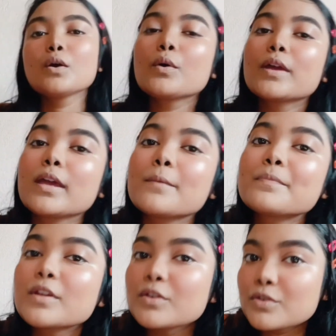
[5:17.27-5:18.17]
Okay,
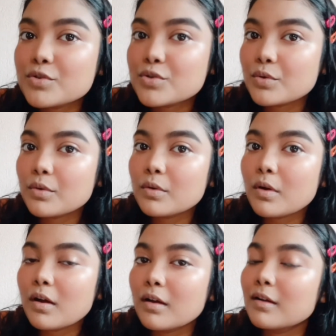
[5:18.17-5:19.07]

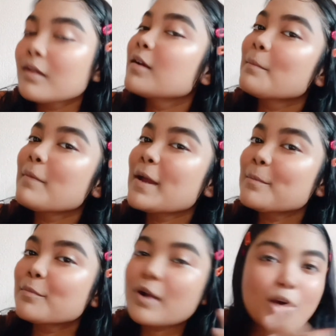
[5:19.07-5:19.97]
so
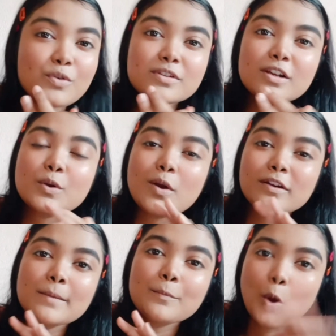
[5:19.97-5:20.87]
my brows are
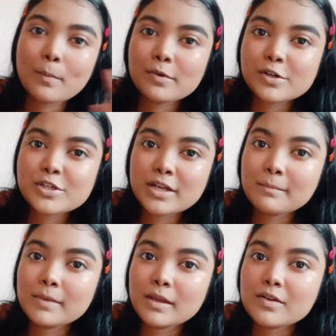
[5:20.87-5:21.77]
not in a proper
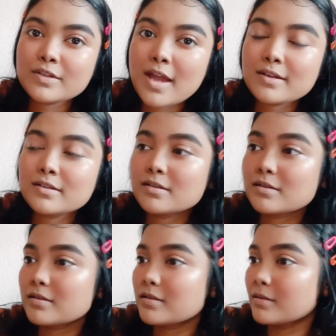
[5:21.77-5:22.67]
shape because I
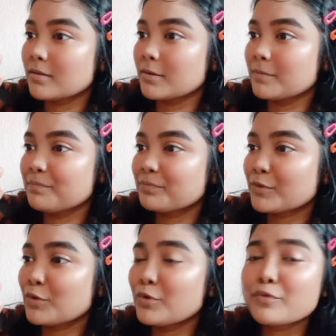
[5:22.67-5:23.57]
didn't
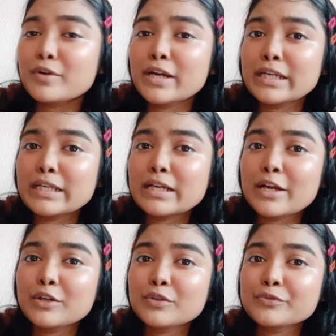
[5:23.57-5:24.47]
go for any
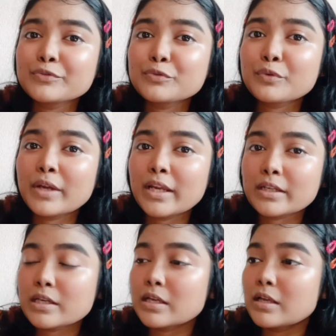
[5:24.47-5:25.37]
kind of thread